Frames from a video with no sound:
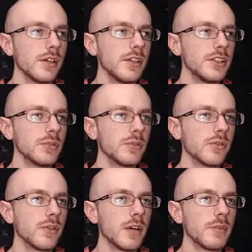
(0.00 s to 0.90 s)
Easy mo...
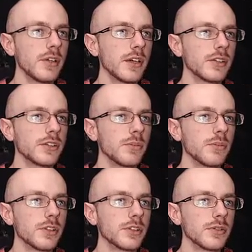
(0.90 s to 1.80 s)
Well, I mean, like, there's no
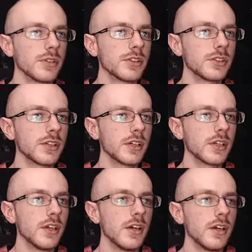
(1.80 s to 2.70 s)
point to. Let's,
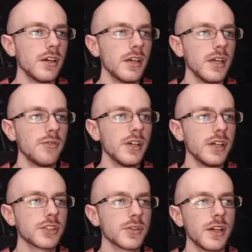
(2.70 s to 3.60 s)
like... If he
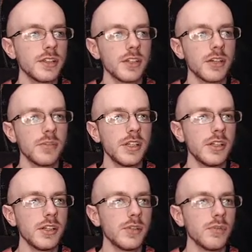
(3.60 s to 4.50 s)
gets crazy on me,
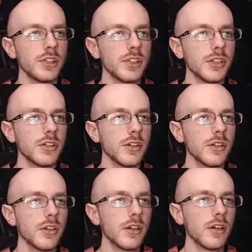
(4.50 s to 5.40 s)
he, which he
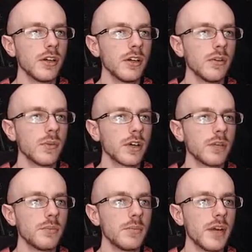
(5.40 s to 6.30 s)
could, we're
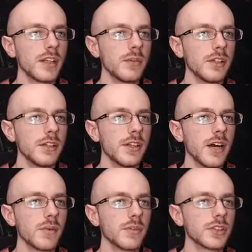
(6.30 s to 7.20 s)
going to be mad that we did
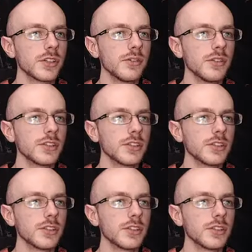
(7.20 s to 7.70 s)
that. We're just going to do this